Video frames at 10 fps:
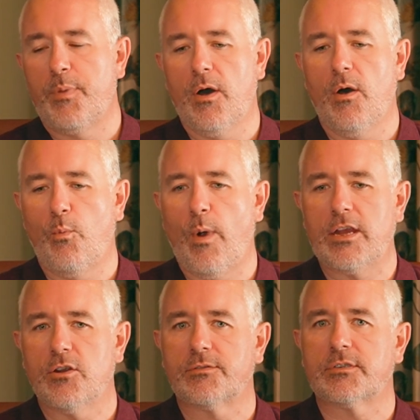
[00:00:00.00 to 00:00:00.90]
But when
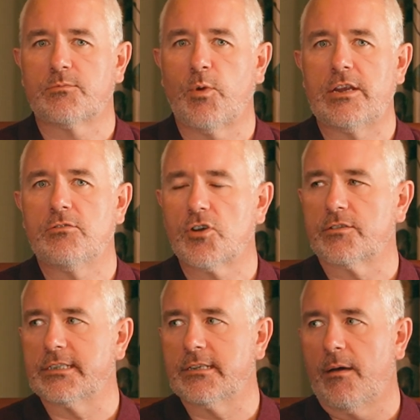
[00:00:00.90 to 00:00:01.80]
you
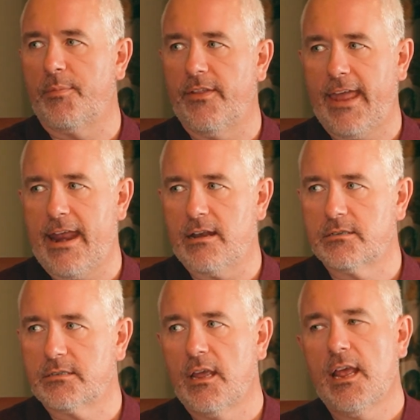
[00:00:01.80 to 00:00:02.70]
tot it up at the
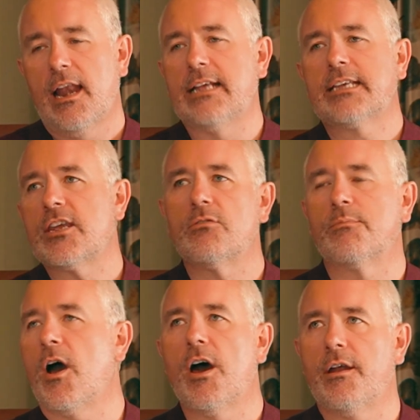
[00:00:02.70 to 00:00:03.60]
end, let's say you
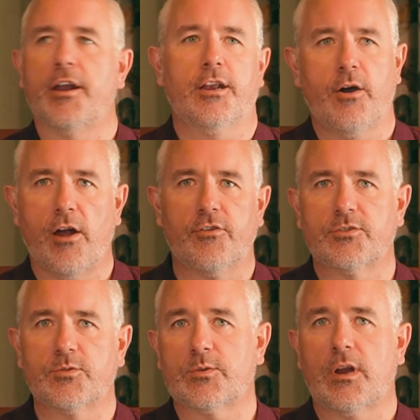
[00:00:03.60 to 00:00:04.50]
earn,
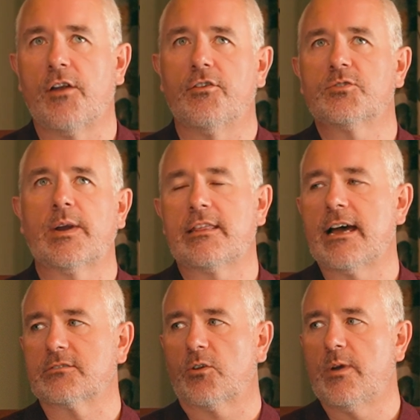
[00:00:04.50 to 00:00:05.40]

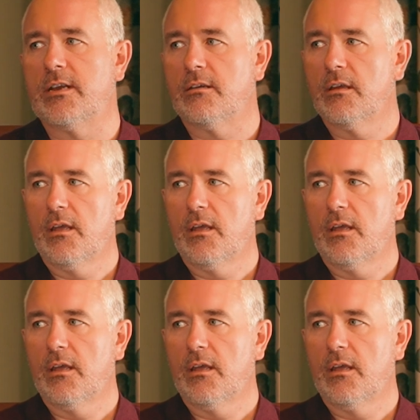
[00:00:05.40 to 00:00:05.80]
120,000 quid,